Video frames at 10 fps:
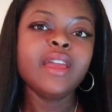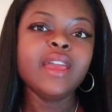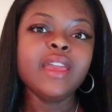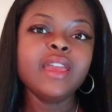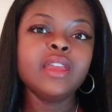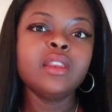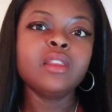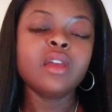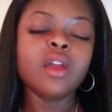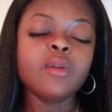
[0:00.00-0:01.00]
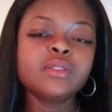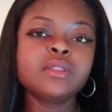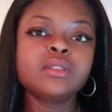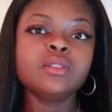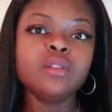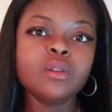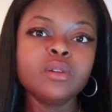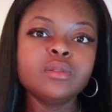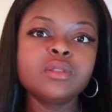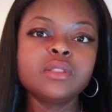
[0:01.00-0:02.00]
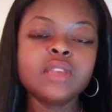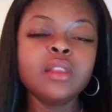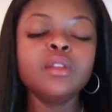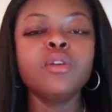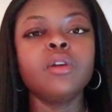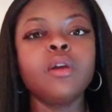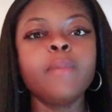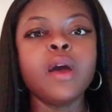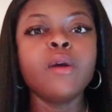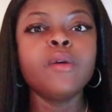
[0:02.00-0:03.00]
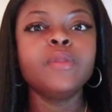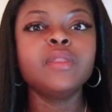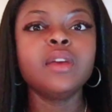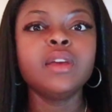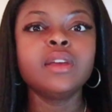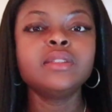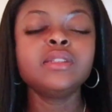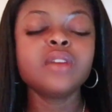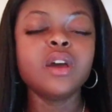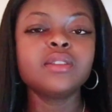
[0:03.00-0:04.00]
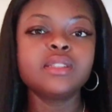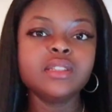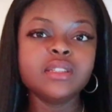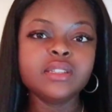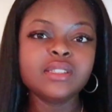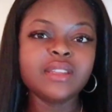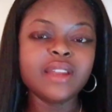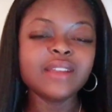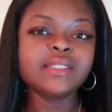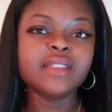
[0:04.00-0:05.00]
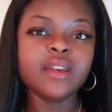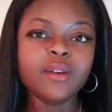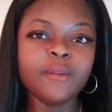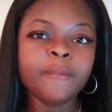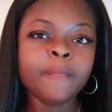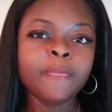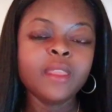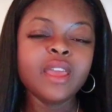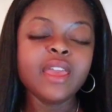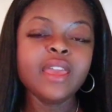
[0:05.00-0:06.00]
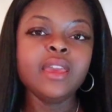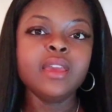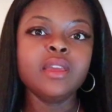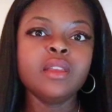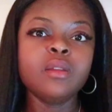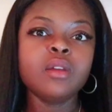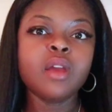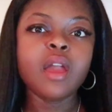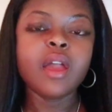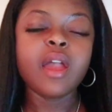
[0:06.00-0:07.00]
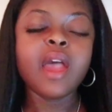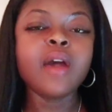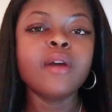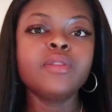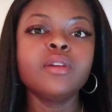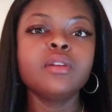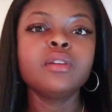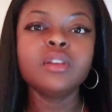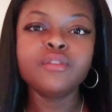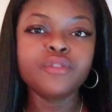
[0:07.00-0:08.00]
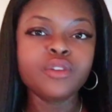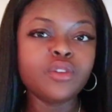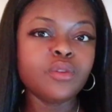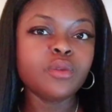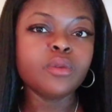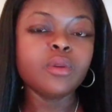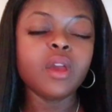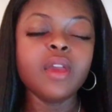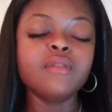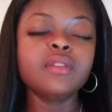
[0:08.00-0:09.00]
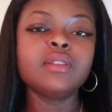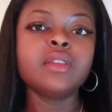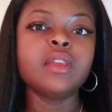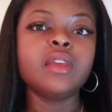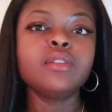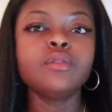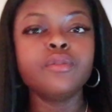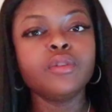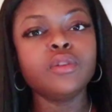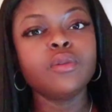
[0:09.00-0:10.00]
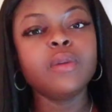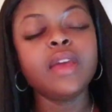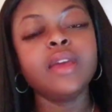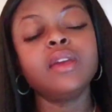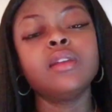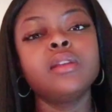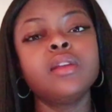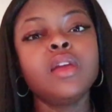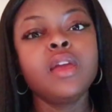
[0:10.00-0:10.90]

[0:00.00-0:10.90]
and I was, telling her about the detox teas that I sell and how they're good for you, everything that they can do for you. And,